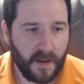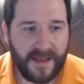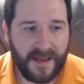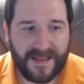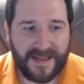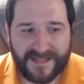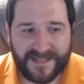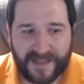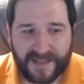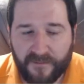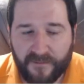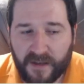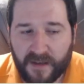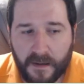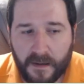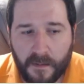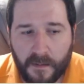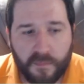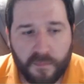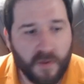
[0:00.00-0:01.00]

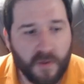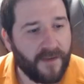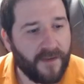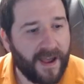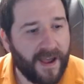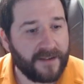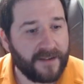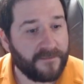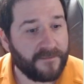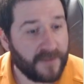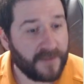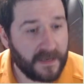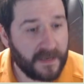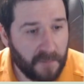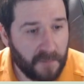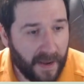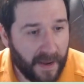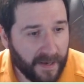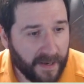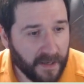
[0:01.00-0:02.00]
7, provide
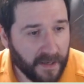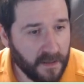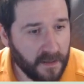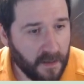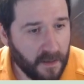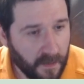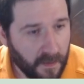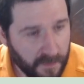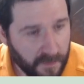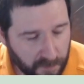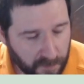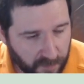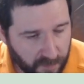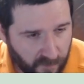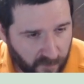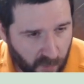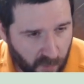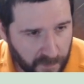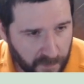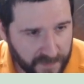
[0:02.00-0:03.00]
feedback on their
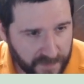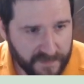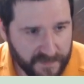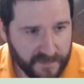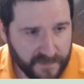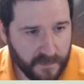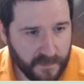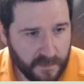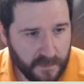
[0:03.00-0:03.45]
performance.